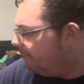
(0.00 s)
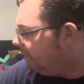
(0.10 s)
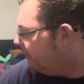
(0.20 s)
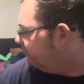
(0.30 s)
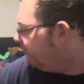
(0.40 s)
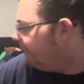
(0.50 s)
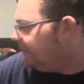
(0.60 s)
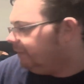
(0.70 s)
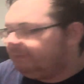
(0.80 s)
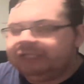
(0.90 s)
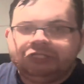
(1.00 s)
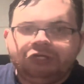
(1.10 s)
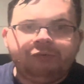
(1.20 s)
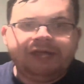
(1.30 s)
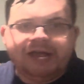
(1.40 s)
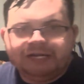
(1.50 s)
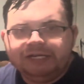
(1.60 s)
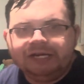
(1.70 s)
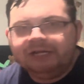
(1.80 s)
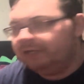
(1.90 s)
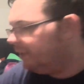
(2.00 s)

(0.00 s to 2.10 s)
But for me being two-handed,